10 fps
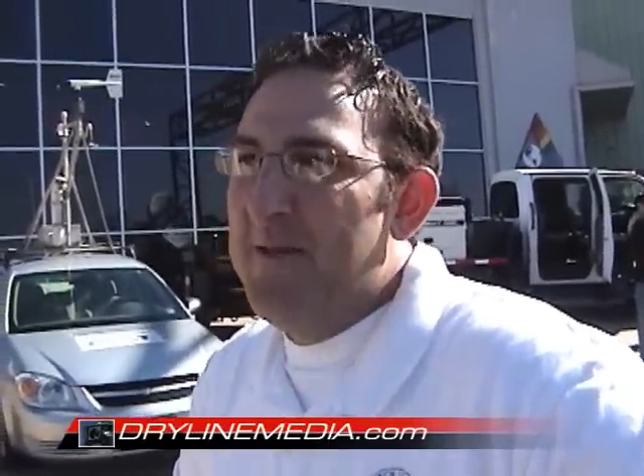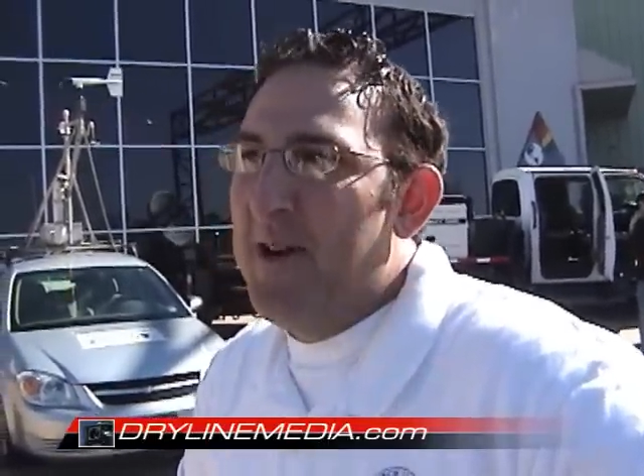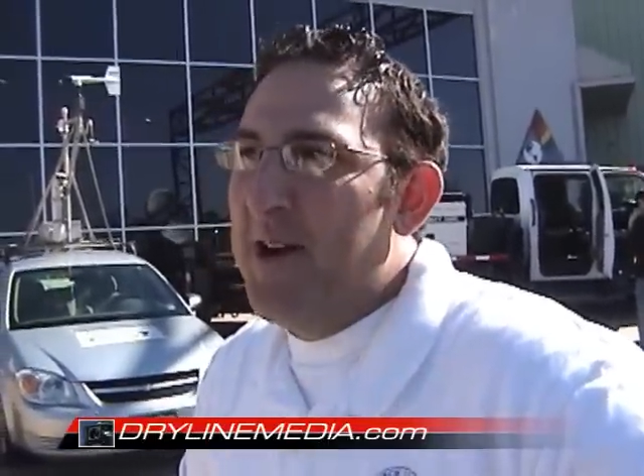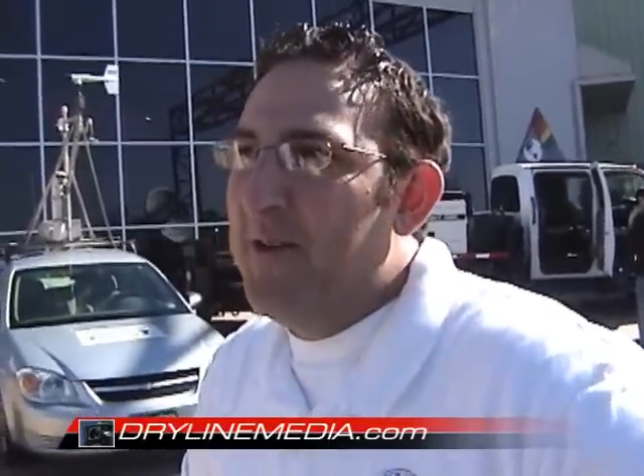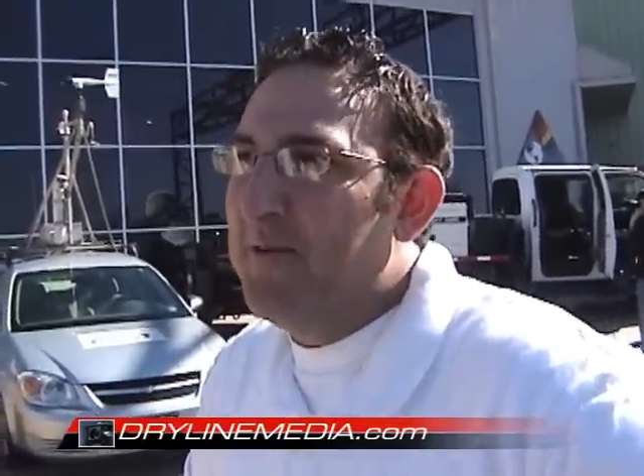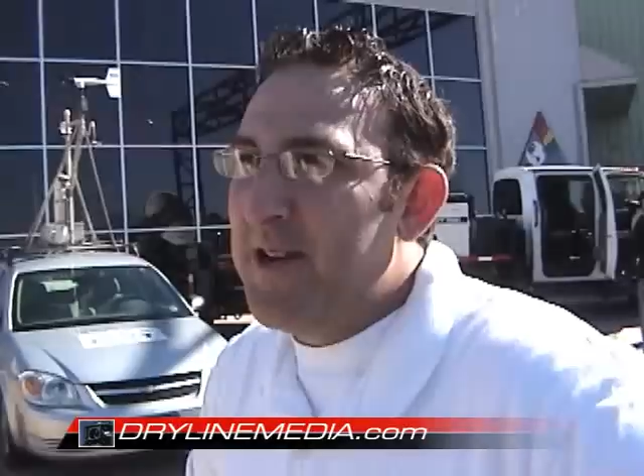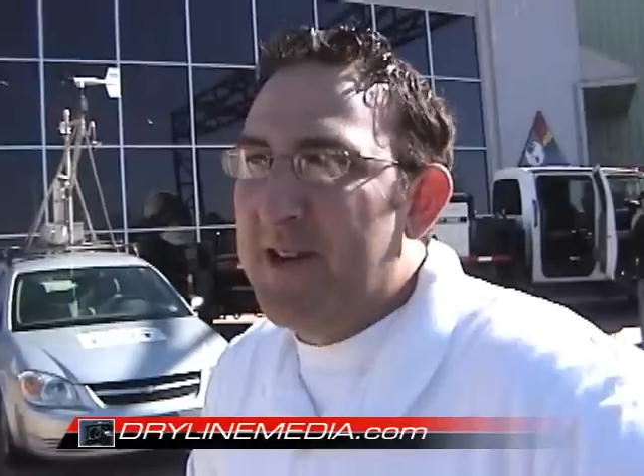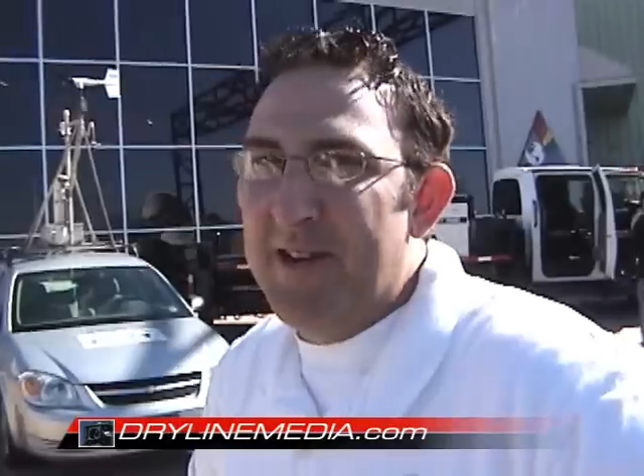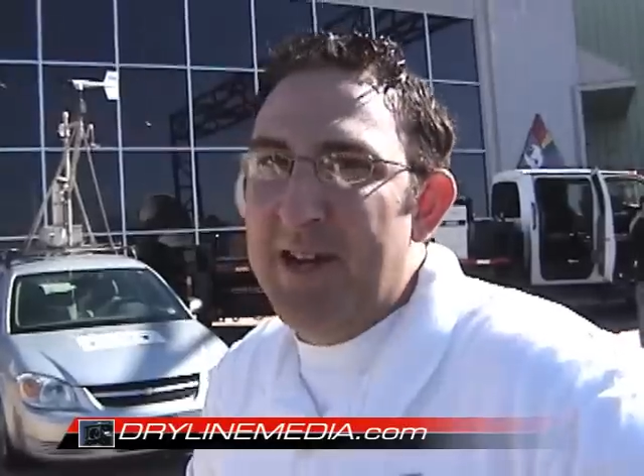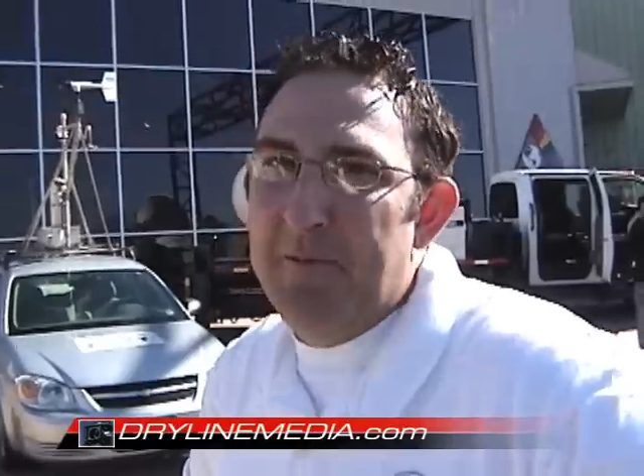Well, we
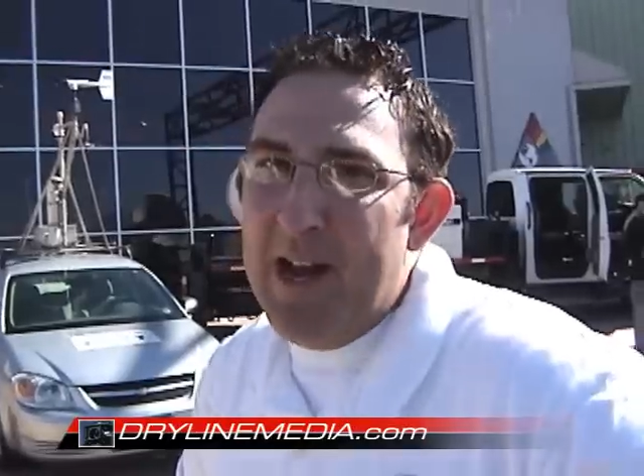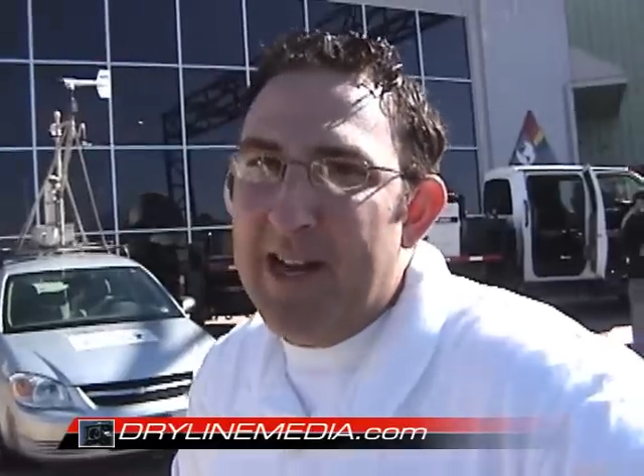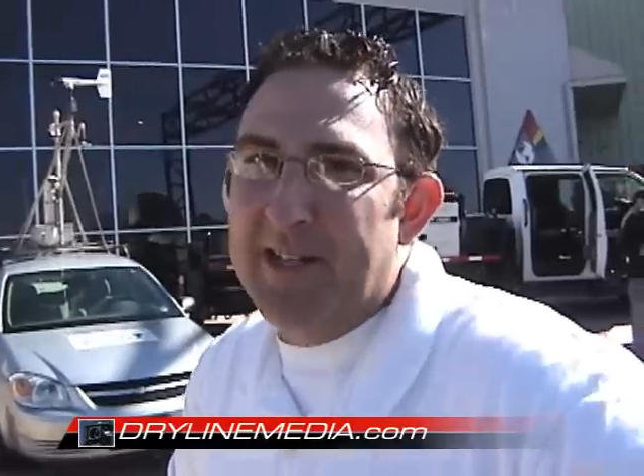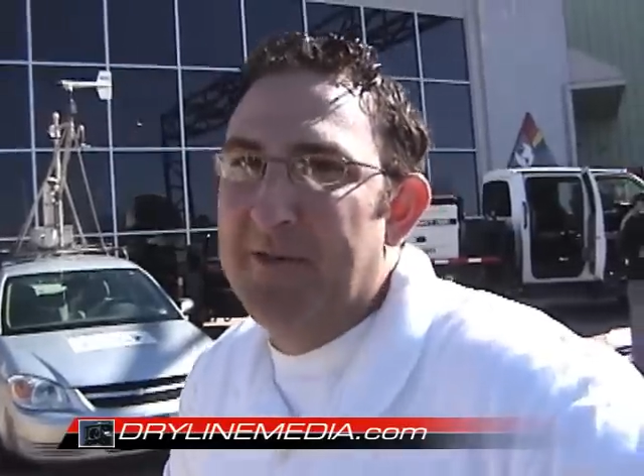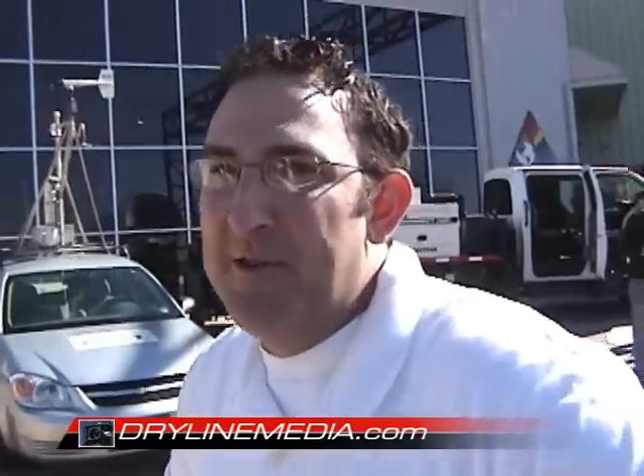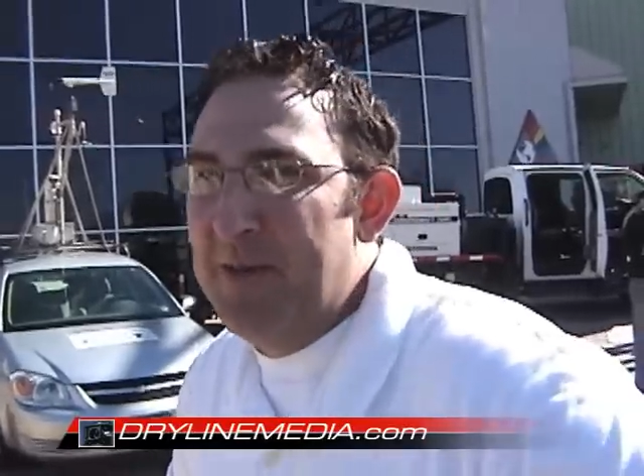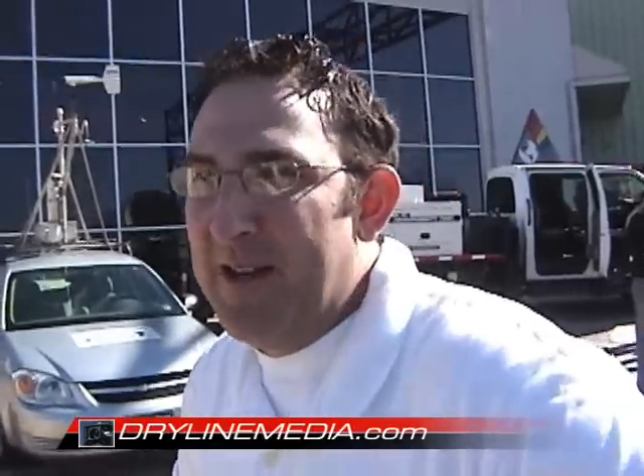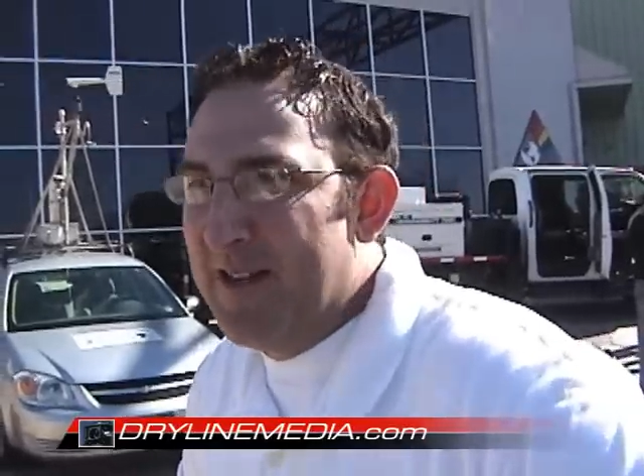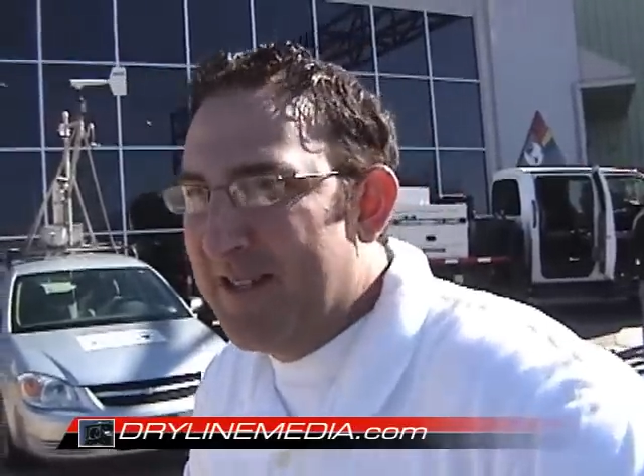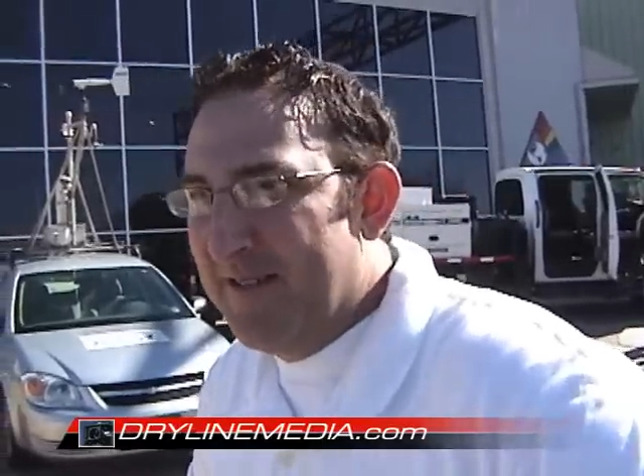couldn't get back to it
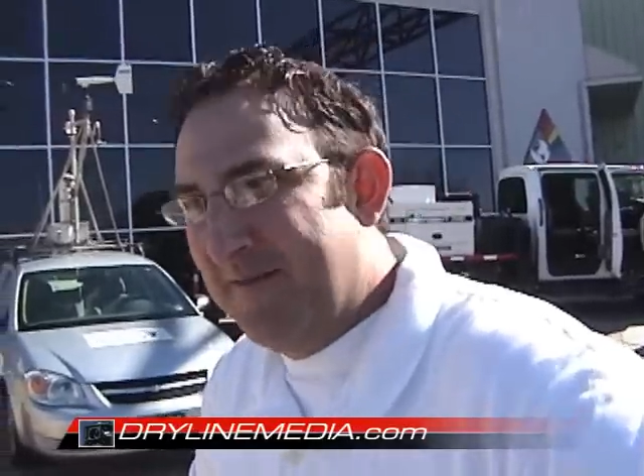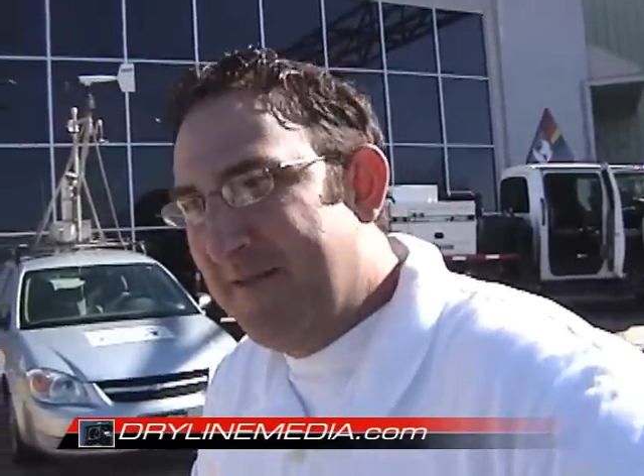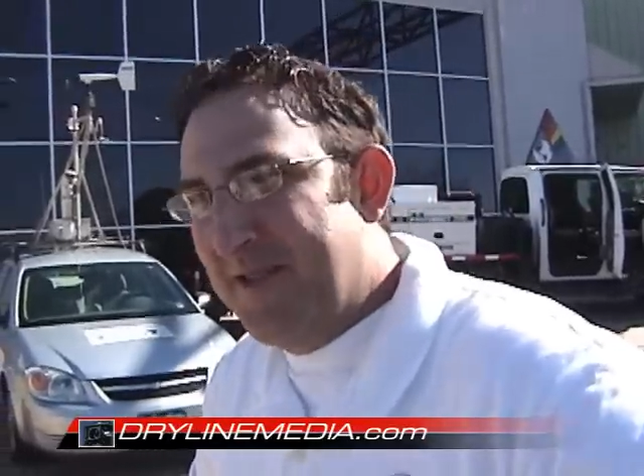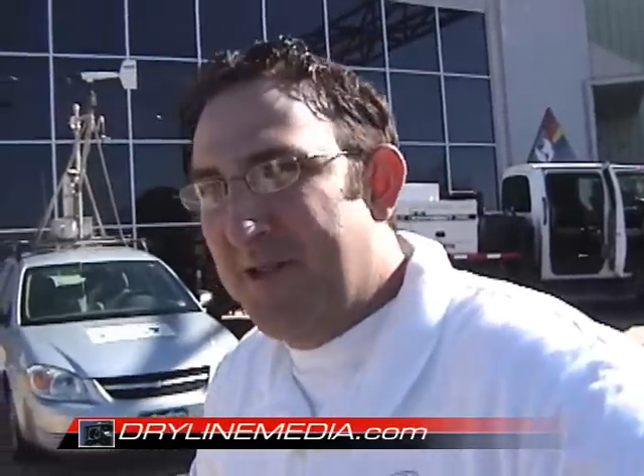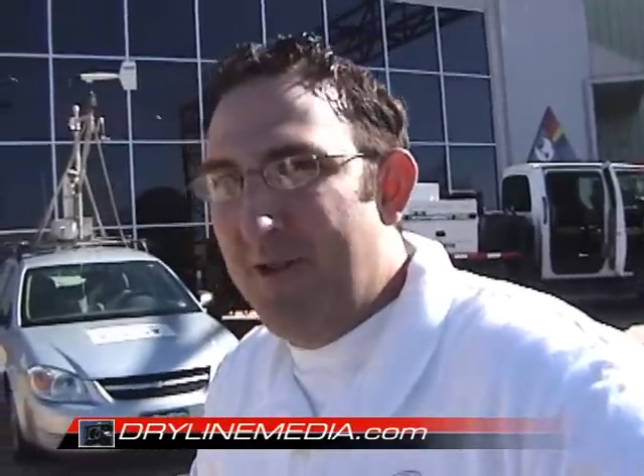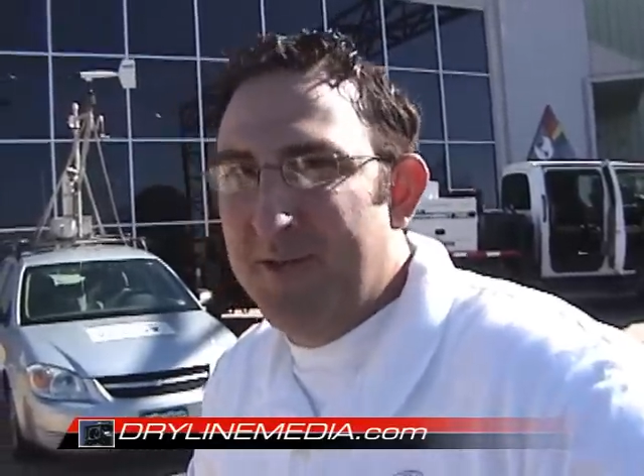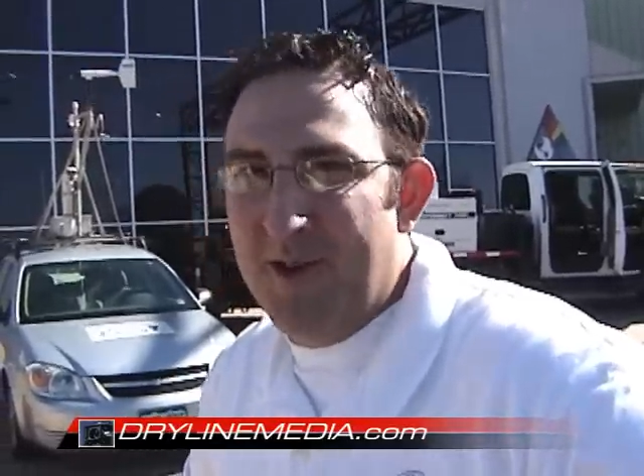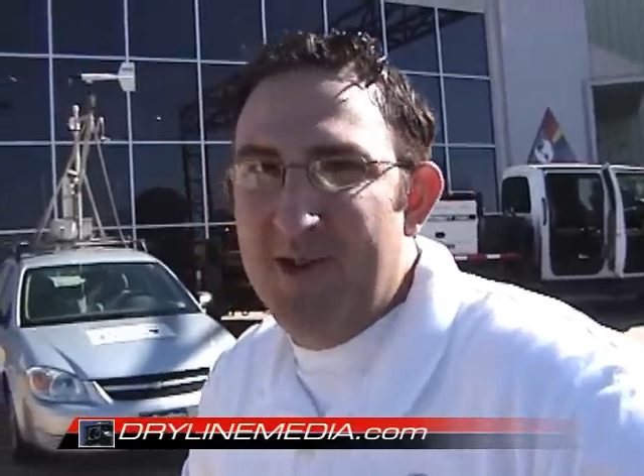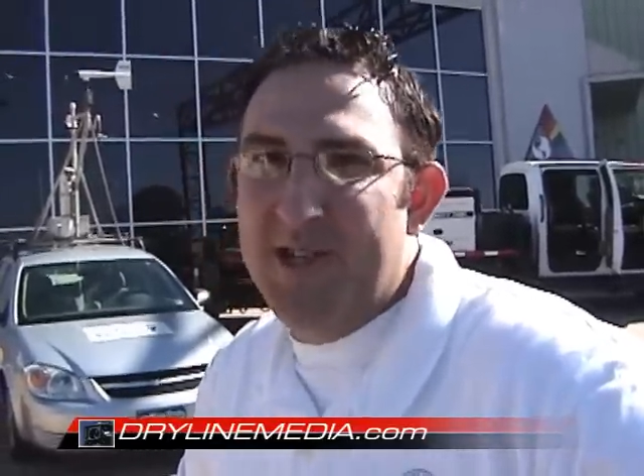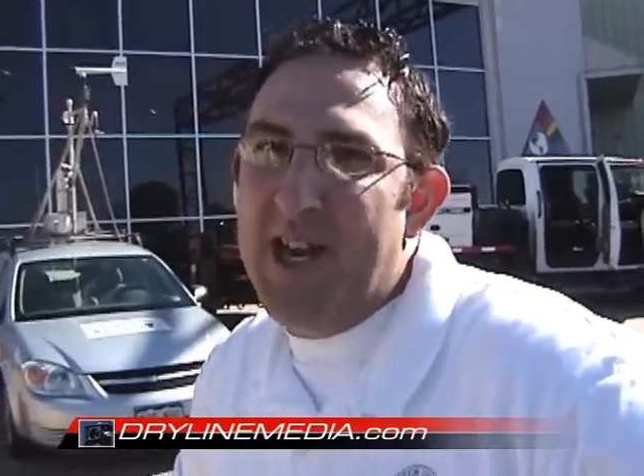because of storm
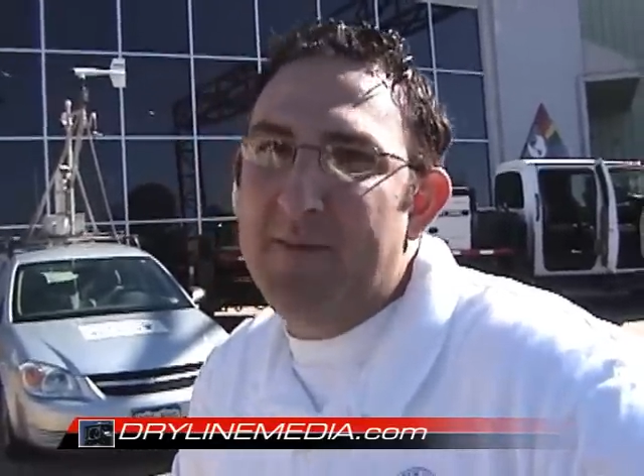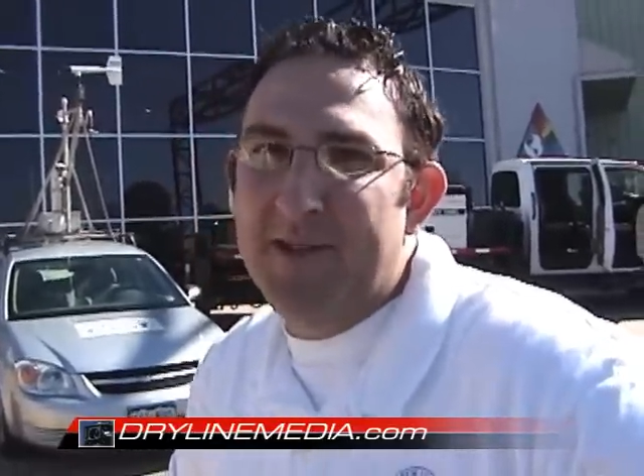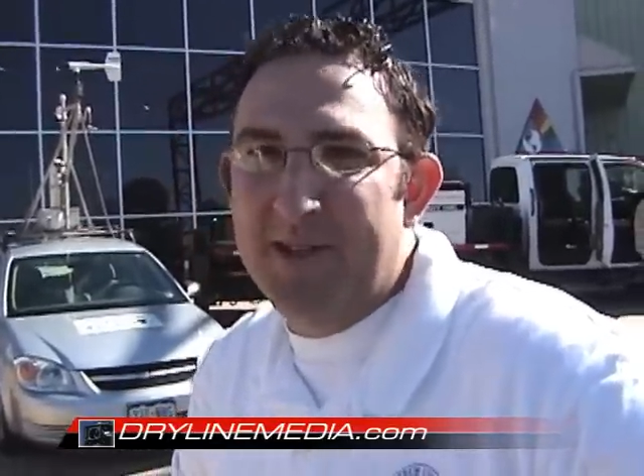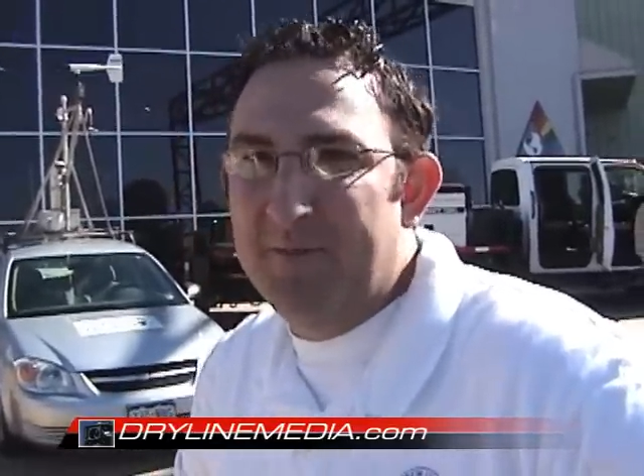surge damage,